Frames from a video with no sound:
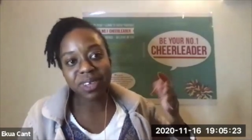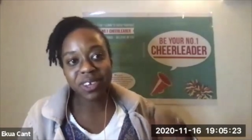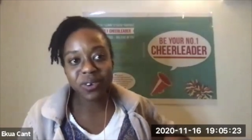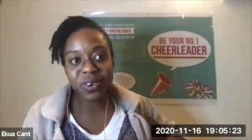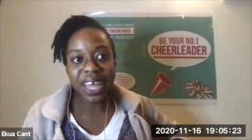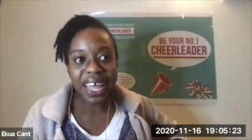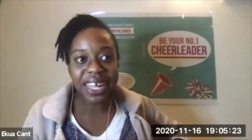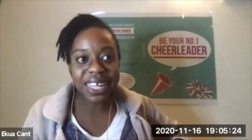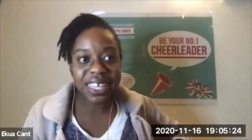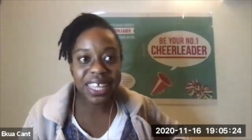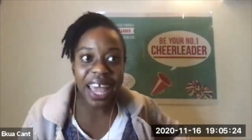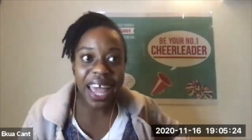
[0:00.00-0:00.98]
Ekua Cant
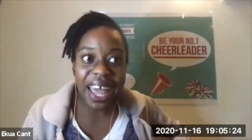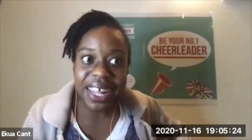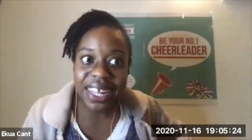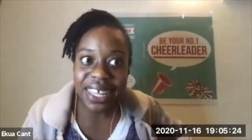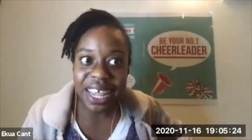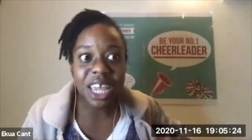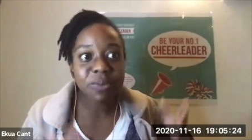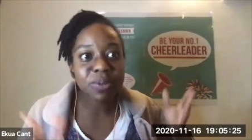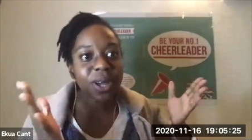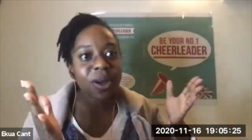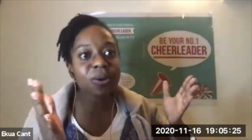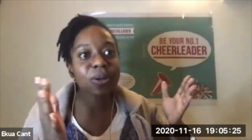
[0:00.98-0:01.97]
and I am
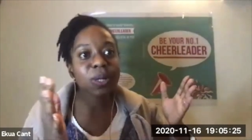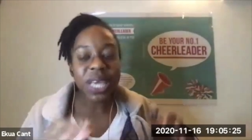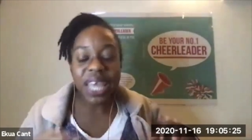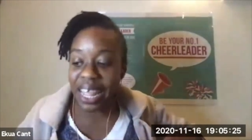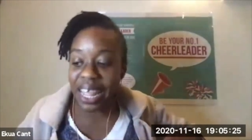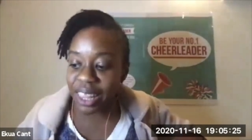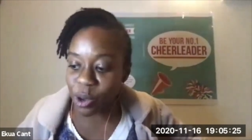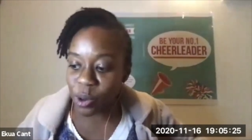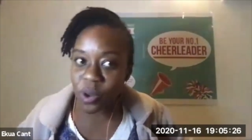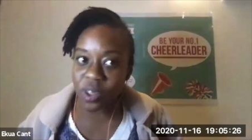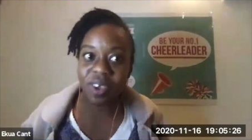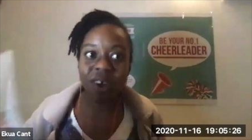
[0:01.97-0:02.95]
a coach and the author